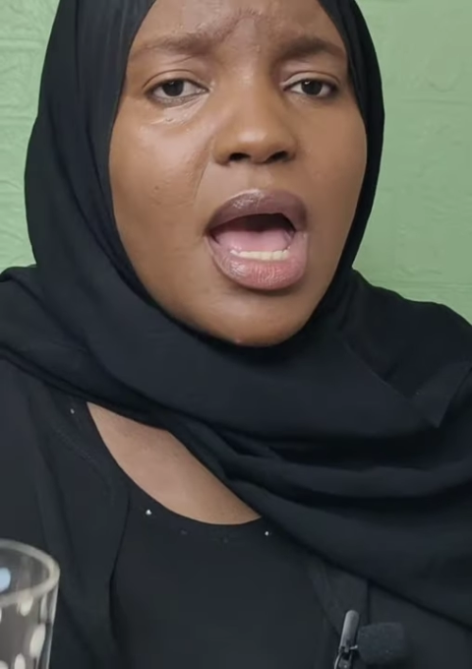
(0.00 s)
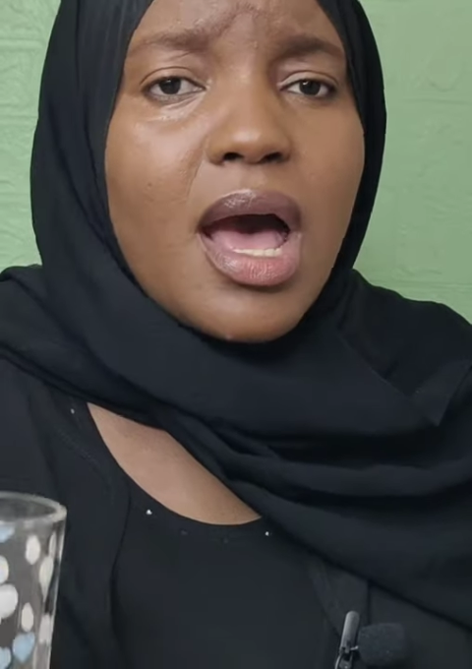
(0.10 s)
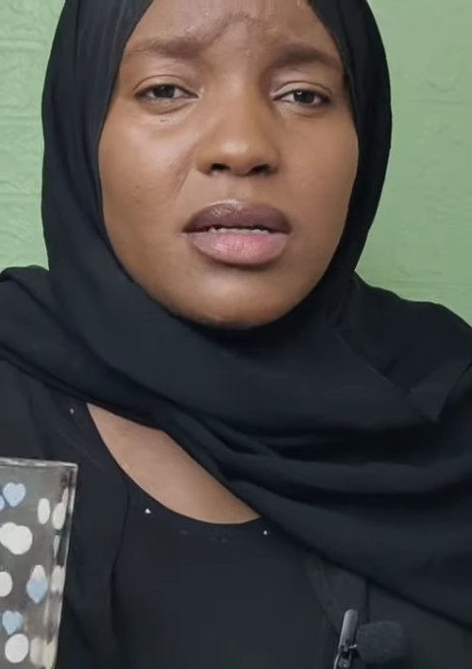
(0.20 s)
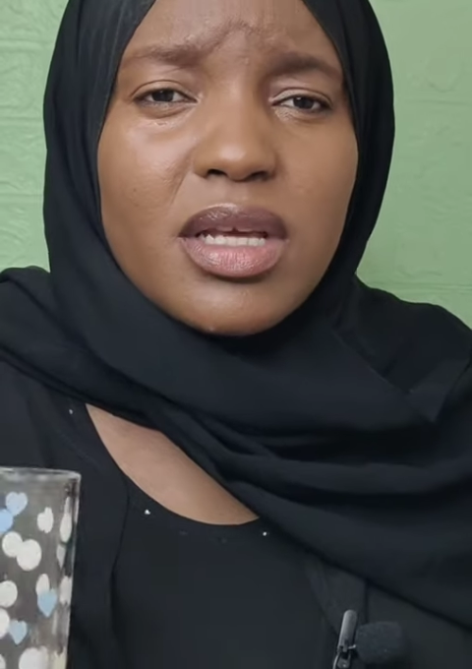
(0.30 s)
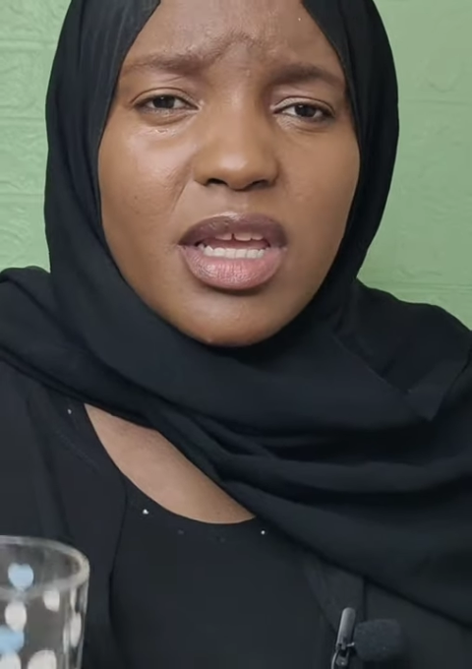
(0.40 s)

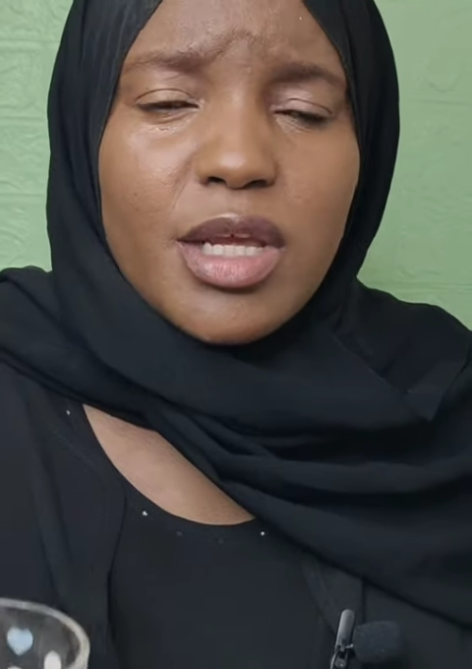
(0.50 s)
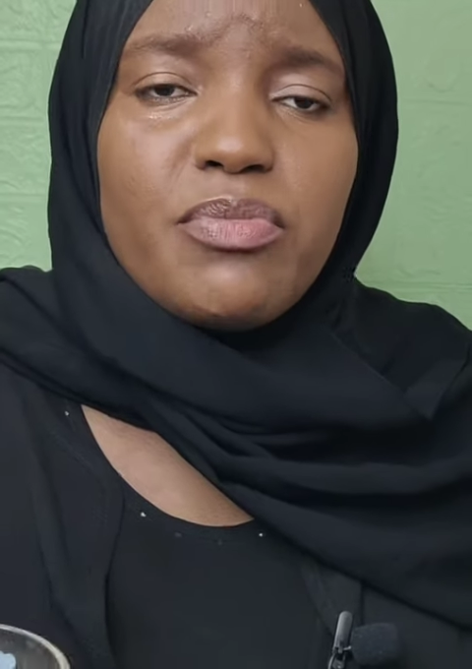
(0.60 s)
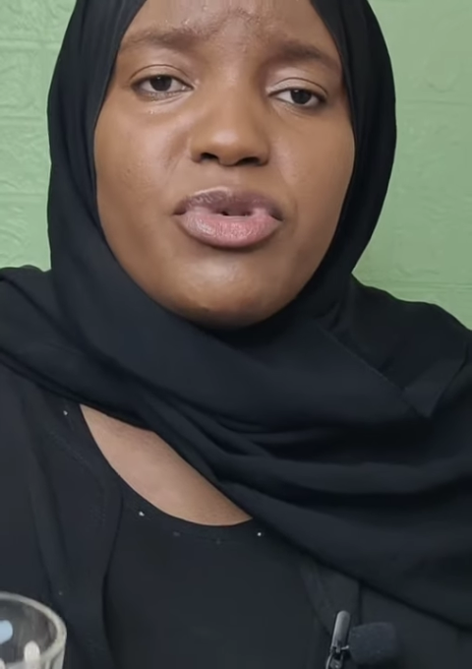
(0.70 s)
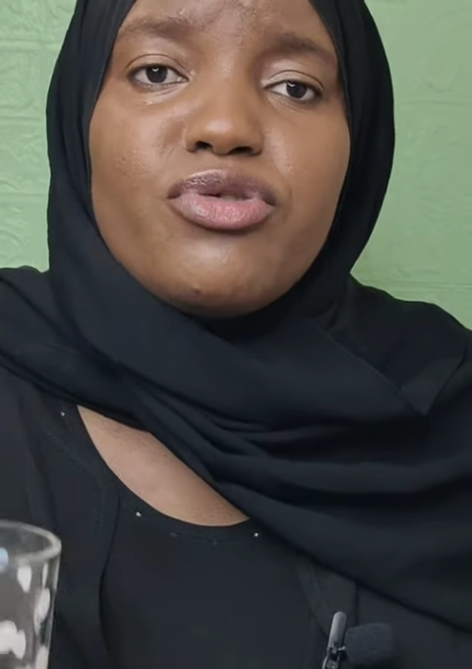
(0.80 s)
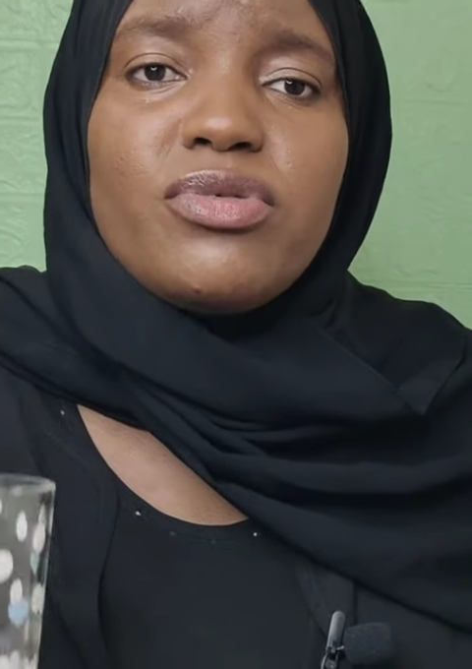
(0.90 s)
and the
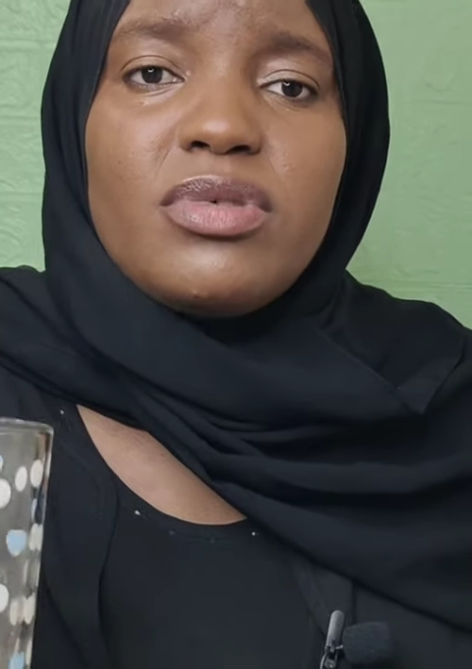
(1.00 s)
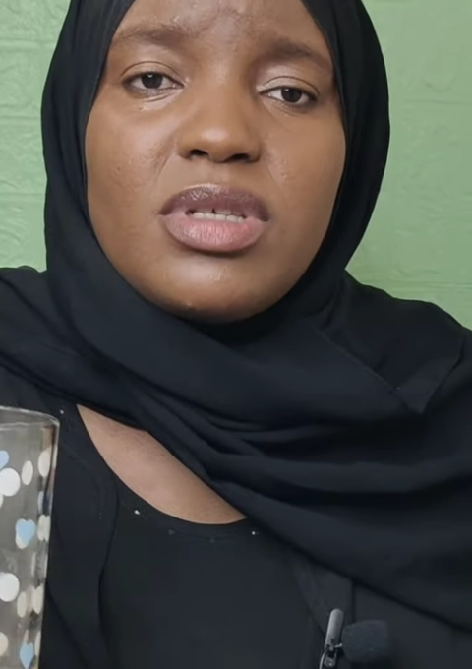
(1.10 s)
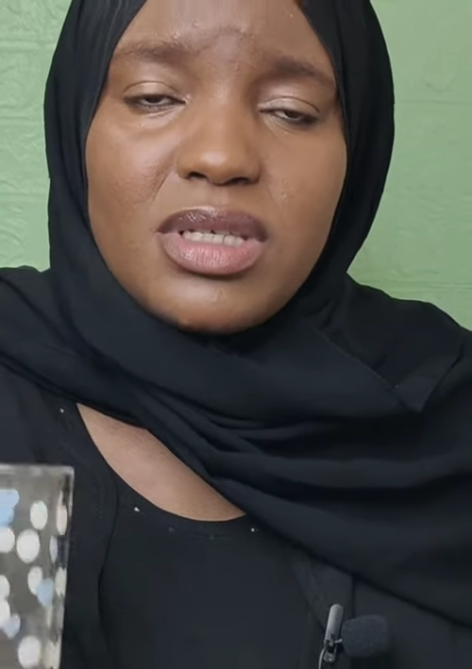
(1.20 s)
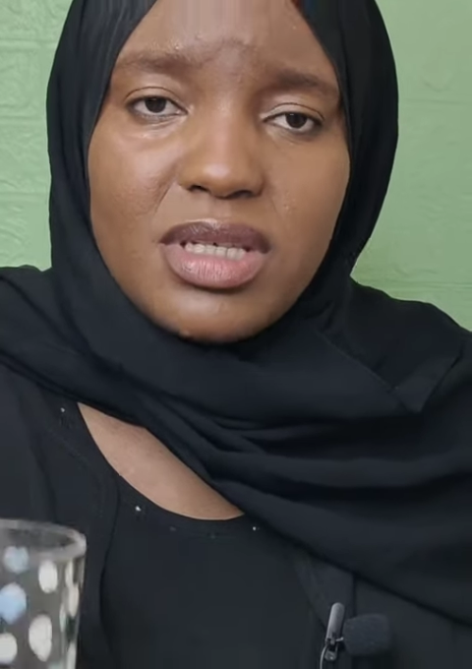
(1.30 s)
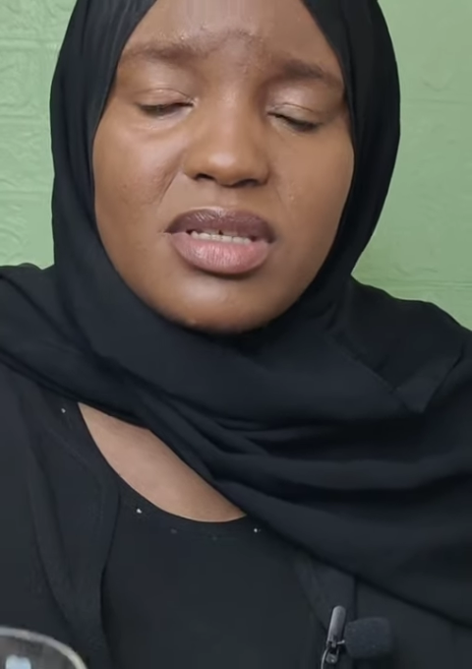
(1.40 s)
immune
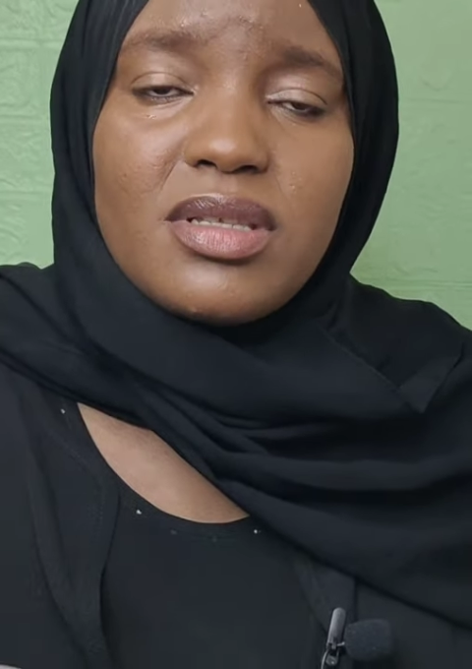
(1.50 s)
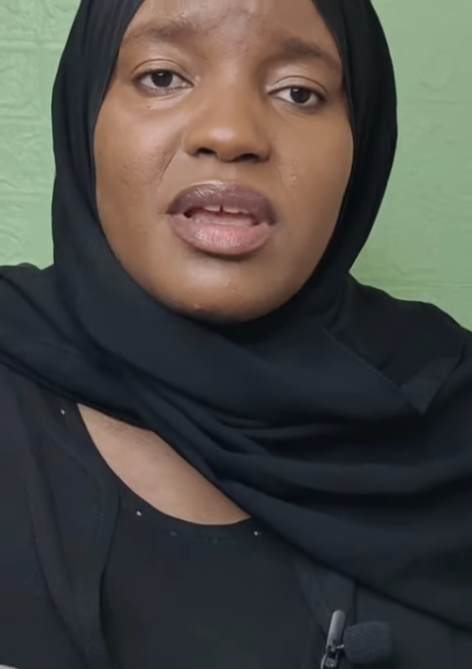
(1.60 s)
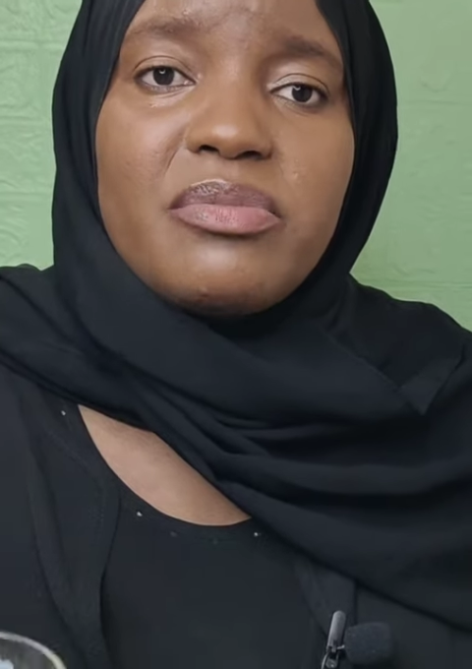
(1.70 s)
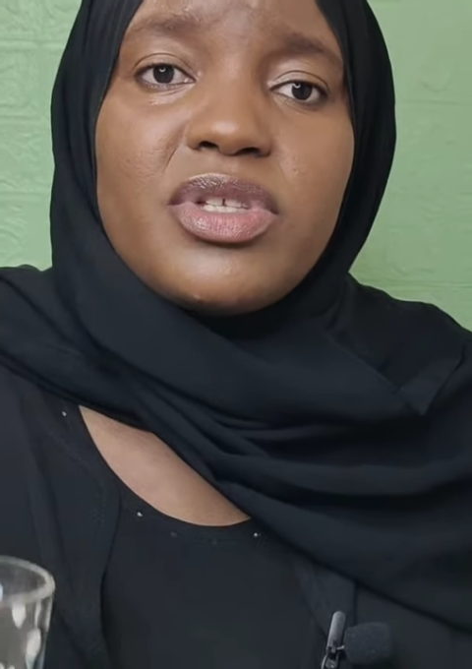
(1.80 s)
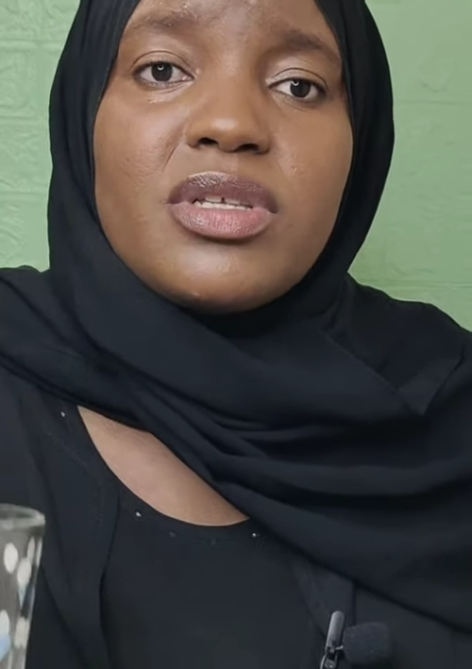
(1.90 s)

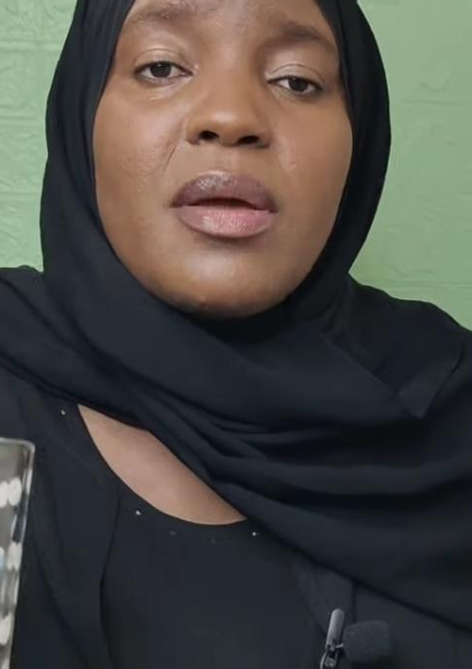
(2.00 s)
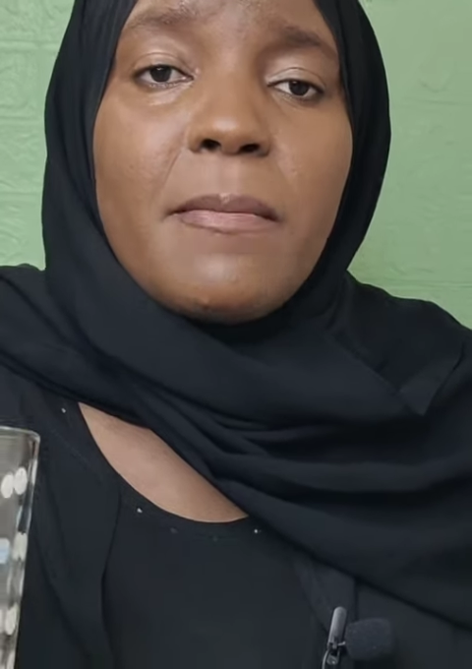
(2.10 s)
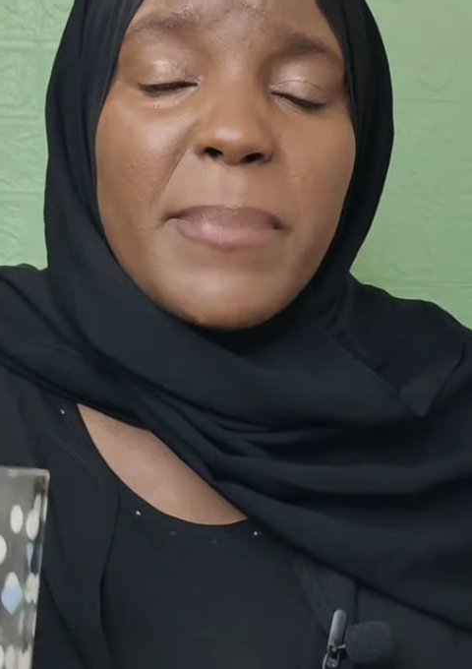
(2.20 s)
systems